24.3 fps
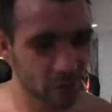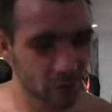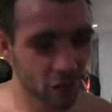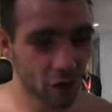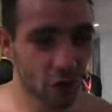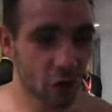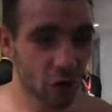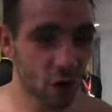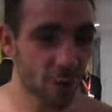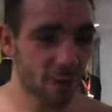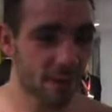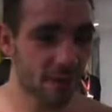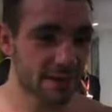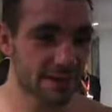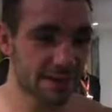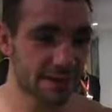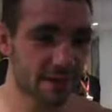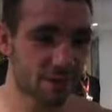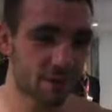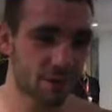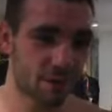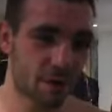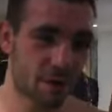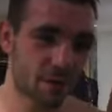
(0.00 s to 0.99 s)
And I went into
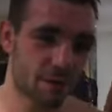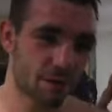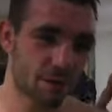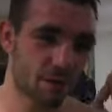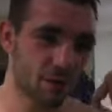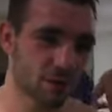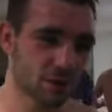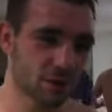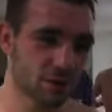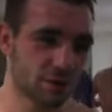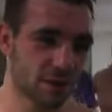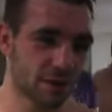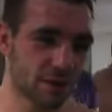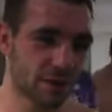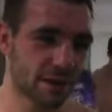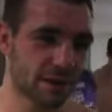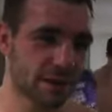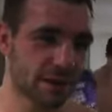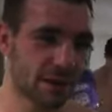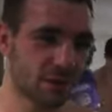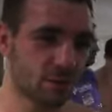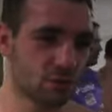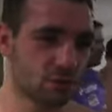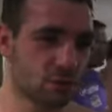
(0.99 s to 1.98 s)
that fight at first
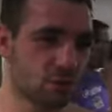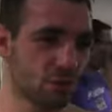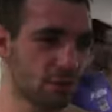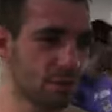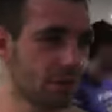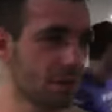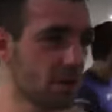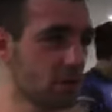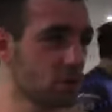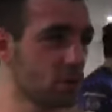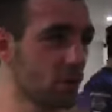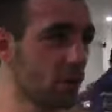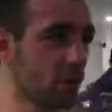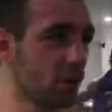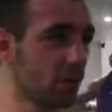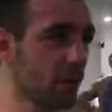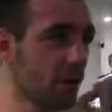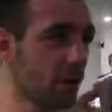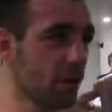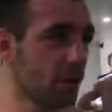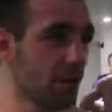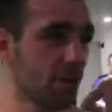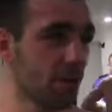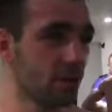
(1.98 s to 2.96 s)
thinking that it was going to be a 12
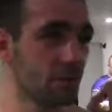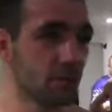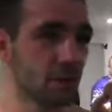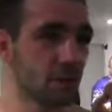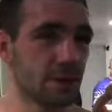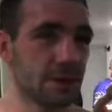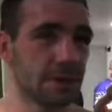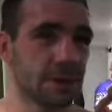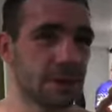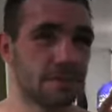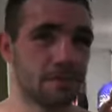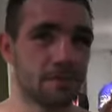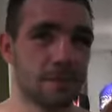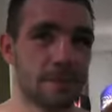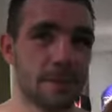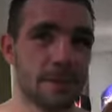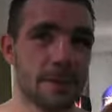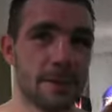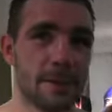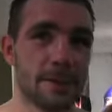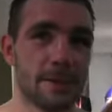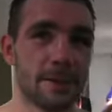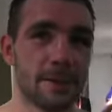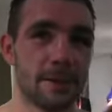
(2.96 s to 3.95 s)
hard rounds, and then
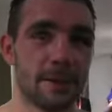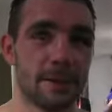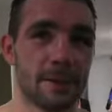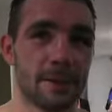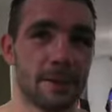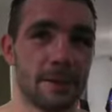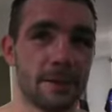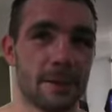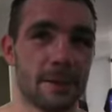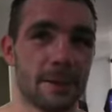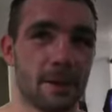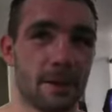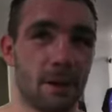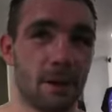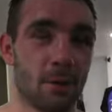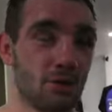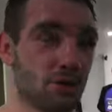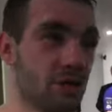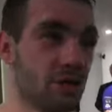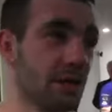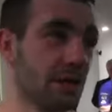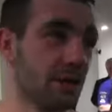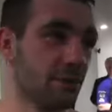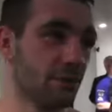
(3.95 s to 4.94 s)
I
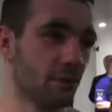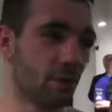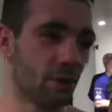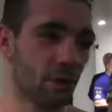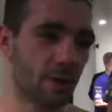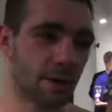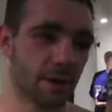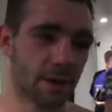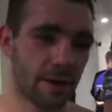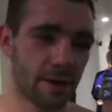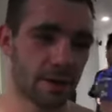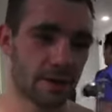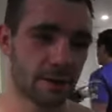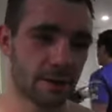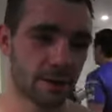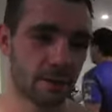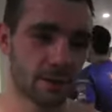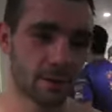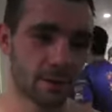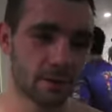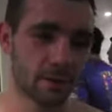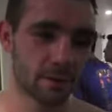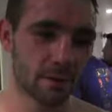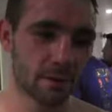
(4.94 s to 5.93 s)
was nearly right, and
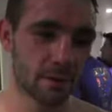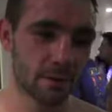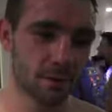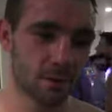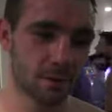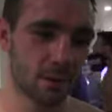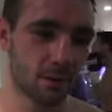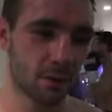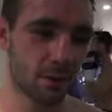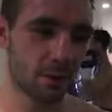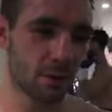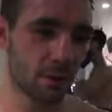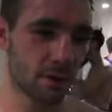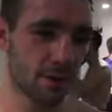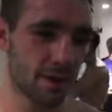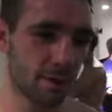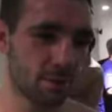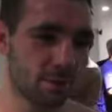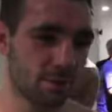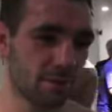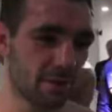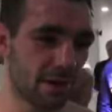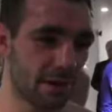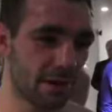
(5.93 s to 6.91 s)
you know, I
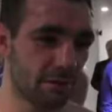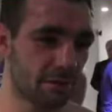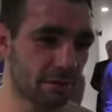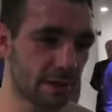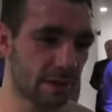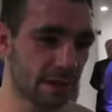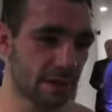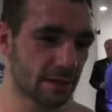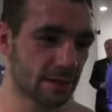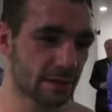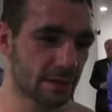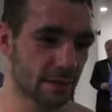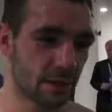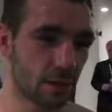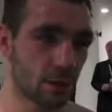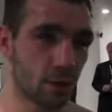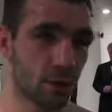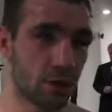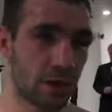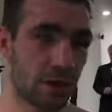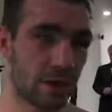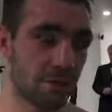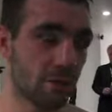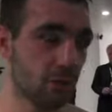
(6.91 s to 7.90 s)
hit him with a left hand, a
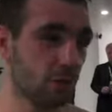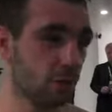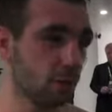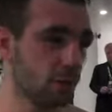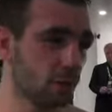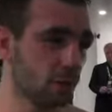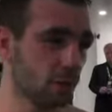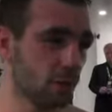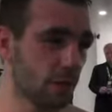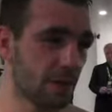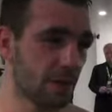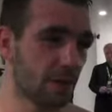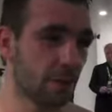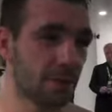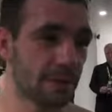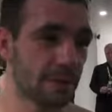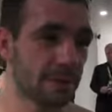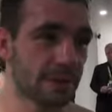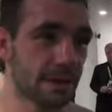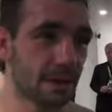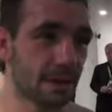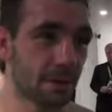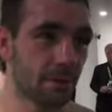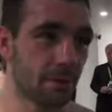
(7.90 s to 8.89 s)
good left hook, and he
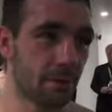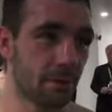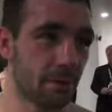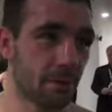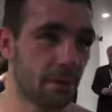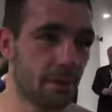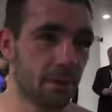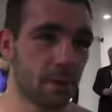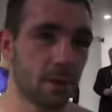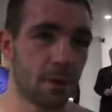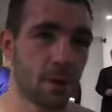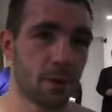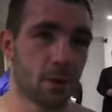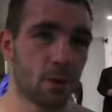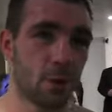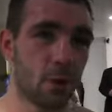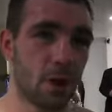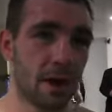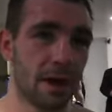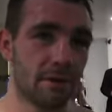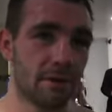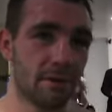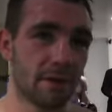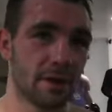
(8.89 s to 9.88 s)
went down
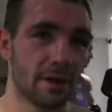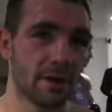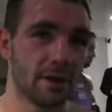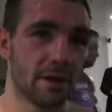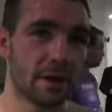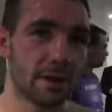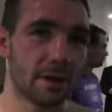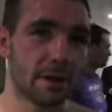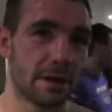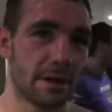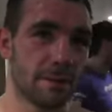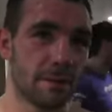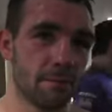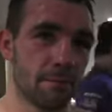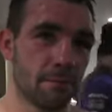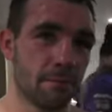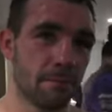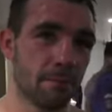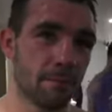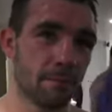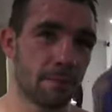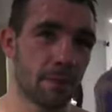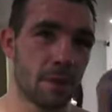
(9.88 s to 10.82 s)
quite heavy, and then